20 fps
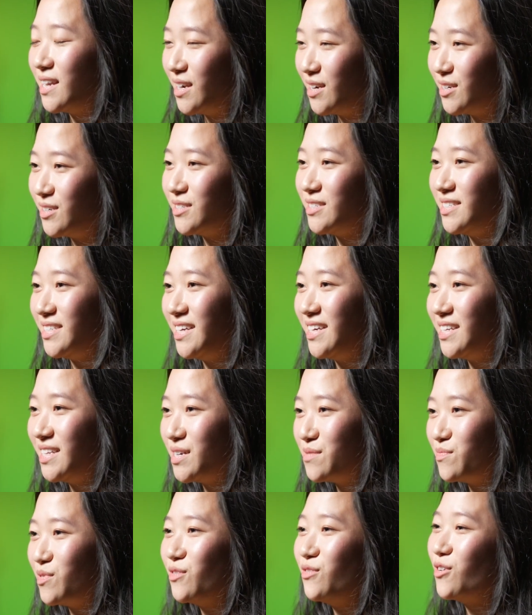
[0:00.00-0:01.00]
and understand
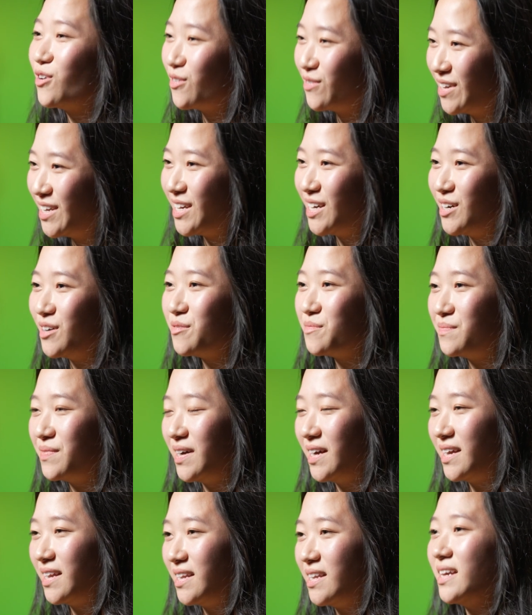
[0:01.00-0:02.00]
it before we go.
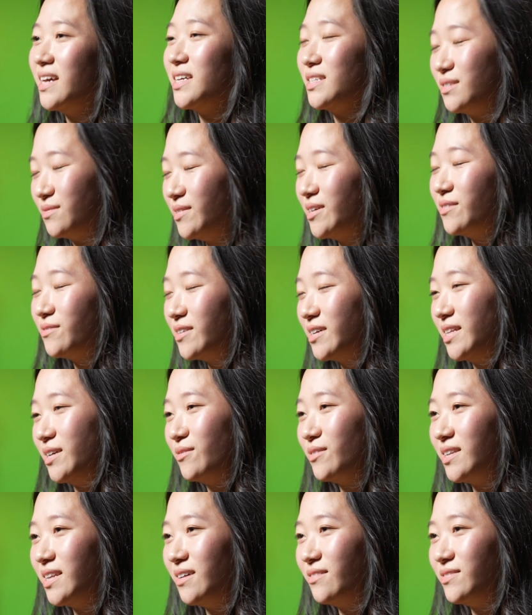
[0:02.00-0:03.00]
But yes, we really
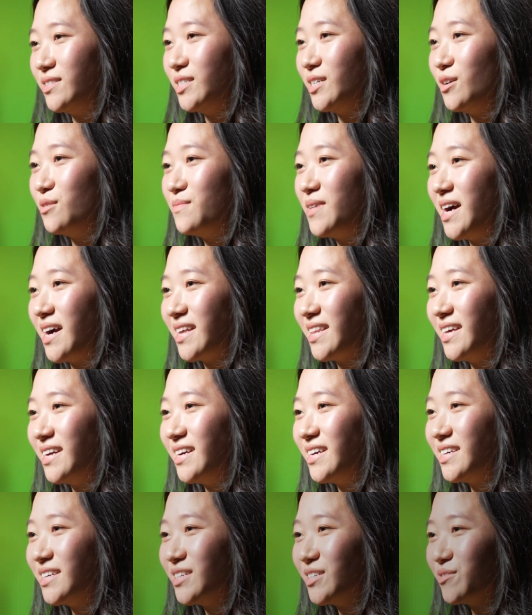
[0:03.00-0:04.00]
would love to go back
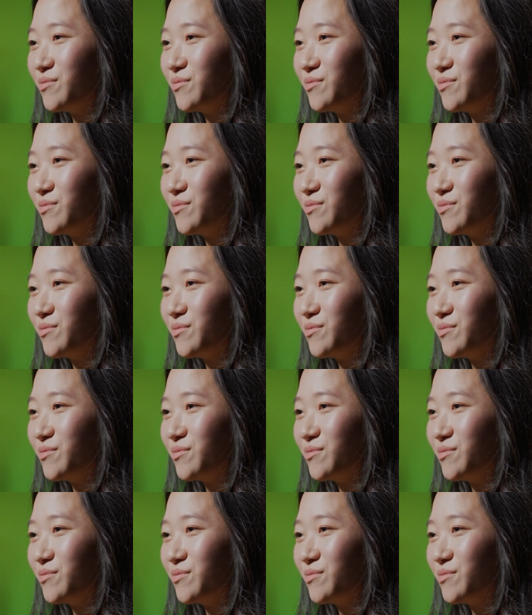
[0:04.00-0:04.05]
there.